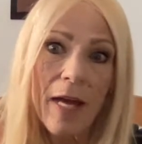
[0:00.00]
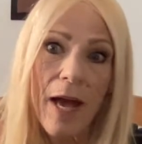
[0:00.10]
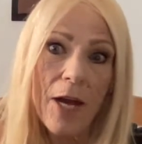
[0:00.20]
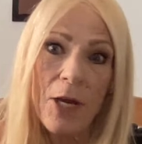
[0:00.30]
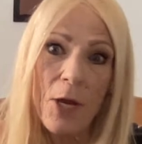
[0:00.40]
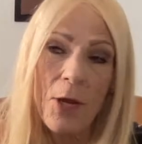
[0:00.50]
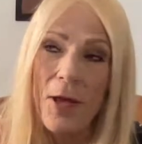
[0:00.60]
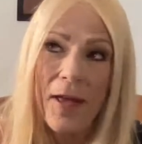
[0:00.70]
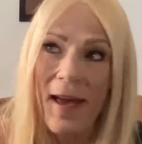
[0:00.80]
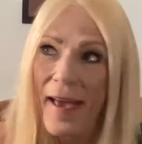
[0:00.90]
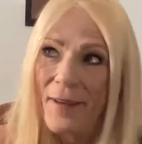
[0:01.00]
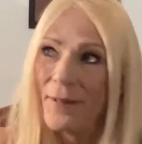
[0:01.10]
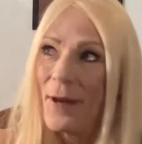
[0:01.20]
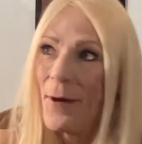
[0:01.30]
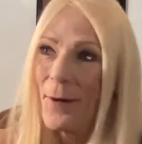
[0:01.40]
I
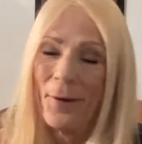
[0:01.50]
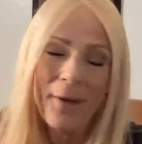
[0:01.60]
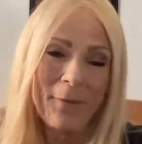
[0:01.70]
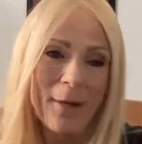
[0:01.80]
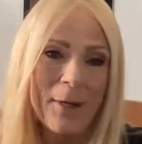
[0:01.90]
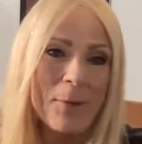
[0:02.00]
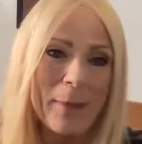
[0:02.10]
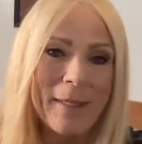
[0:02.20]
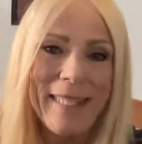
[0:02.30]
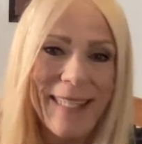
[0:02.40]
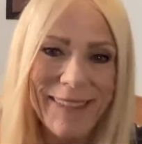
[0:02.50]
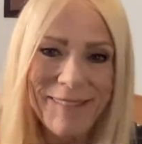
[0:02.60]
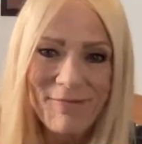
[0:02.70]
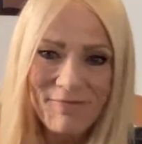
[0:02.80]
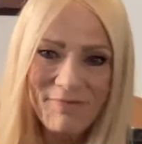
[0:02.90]
don't know. What are you building?
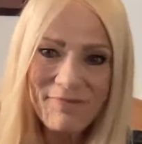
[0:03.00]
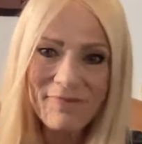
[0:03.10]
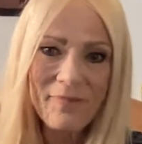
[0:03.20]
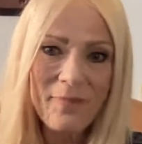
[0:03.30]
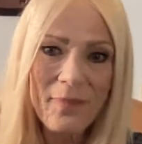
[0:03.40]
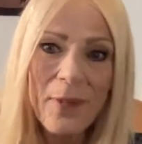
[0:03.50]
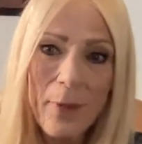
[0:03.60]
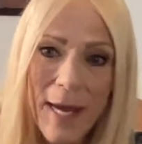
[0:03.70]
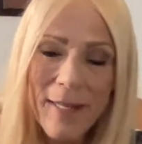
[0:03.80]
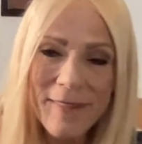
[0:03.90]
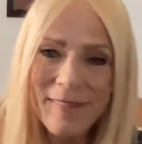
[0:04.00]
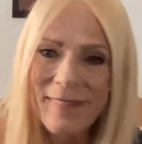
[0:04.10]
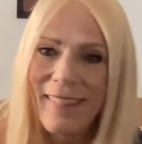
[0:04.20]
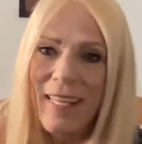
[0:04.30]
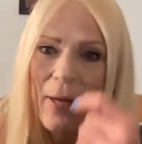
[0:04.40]
Right?
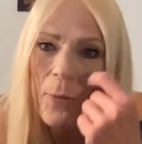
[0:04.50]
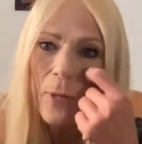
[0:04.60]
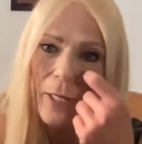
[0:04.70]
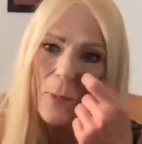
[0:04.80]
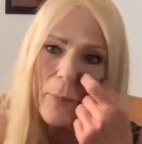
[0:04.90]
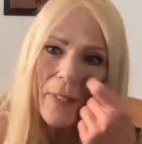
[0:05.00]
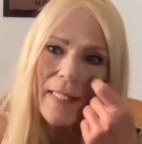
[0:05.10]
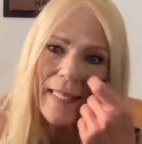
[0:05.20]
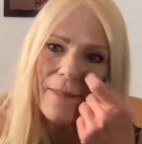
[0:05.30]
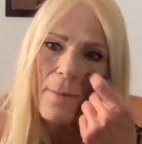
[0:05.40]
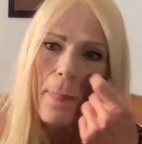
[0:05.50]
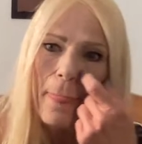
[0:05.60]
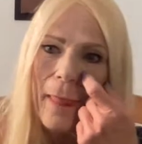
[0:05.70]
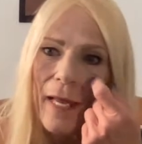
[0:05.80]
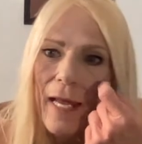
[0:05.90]
What are you building?
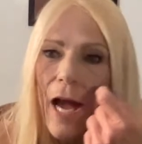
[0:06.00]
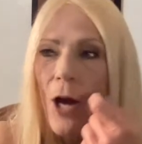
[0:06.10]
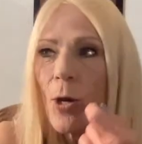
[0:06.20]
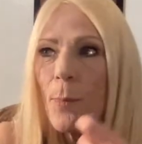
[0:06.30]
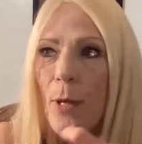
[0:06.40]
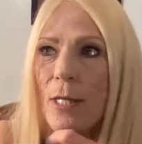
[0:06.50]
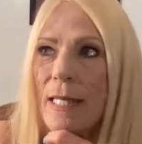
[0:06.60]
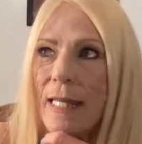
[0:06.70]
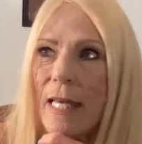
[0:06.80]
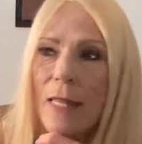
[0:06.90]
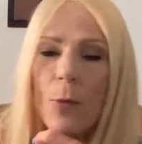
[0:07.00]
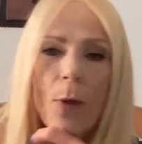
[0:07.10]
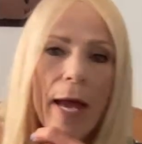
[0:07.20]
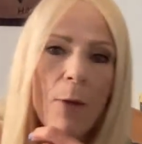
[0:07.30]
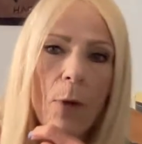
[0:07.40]
Are you building it the
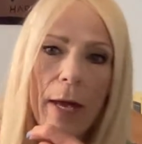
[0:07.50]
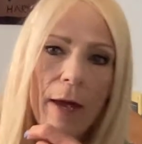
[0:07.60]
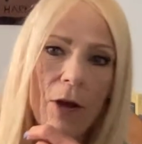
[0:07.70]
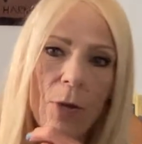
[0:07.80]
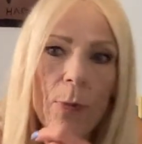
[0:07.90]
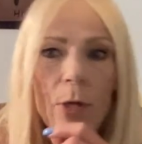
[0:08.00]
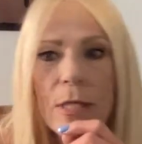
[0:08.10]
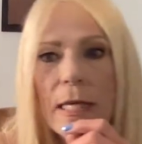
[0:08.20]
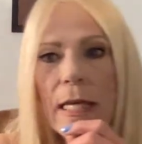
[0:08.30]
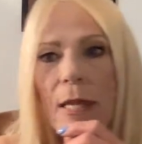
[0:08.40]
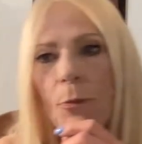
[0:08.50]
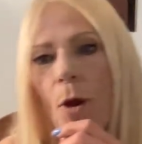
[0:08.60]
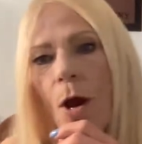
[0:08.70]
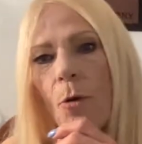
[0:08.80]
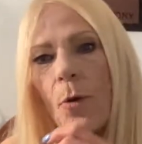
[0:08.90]
right way? Are you building it the
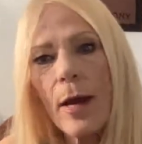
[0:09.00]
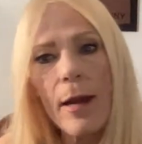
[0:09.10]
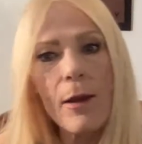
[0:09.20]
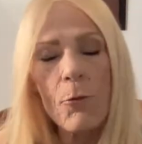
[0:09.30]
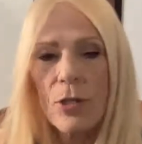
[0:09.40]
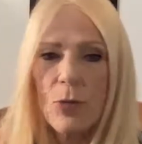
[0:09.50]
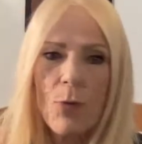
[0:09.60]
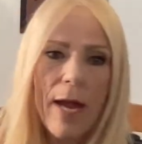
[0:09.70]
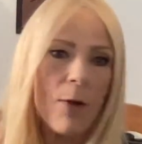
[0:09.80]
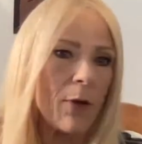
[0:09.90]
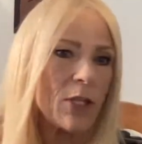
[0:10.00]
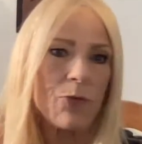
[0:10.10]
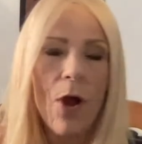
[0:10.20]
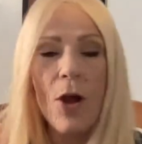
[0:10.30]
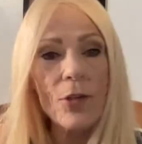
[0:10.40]
wrong way? What's right? What's
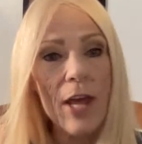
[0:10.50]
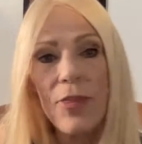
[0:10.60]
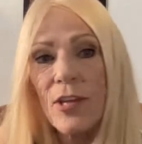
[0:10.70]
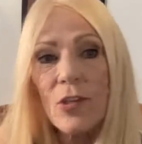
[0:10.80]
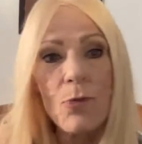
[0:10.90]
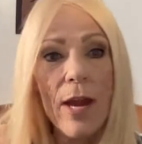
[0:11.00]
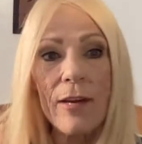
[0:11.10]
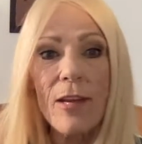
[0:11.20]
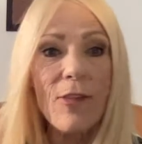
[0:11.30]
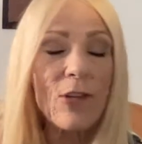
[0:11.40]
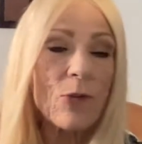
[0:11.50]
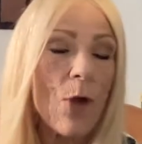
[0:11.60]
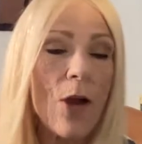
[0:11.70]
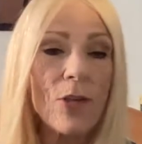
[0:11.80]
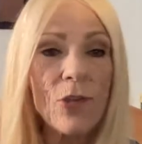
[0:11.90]
wrong? Nothing's right. Nothing's
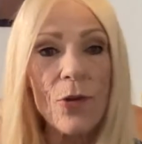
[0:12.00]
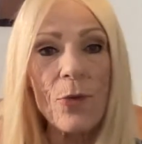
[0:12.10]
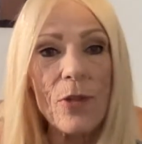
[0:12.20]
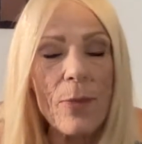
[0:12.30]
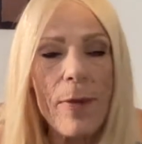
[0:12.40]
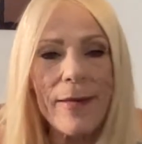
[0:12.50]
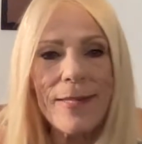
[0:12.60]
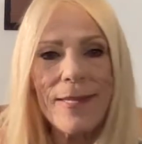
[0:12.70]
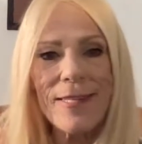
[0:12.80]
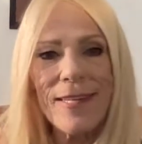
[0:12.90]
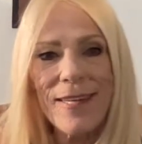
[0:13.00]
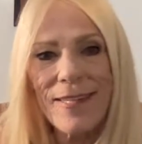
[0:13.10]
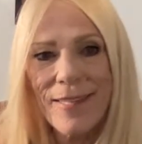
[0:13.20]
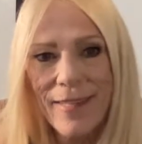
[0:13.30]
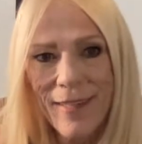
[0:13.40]
wrong. It's only what the mind says it
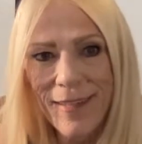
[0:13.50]
is.